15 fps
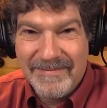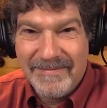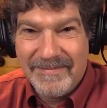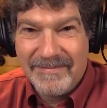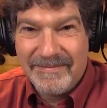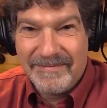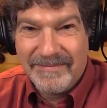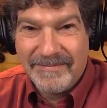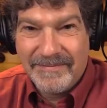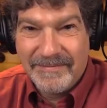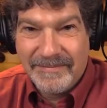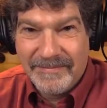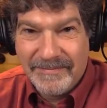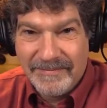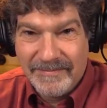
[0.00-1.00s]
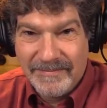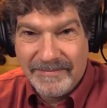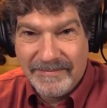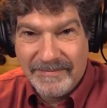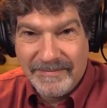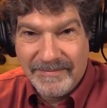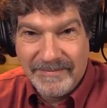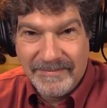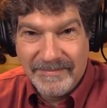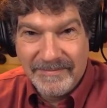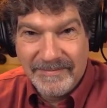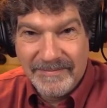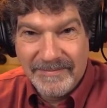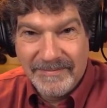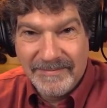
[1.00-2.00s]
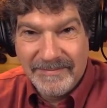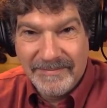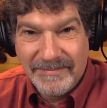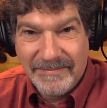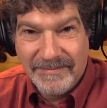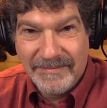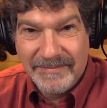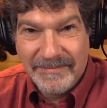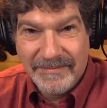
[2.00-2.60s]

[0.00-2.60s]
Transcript: [no speech]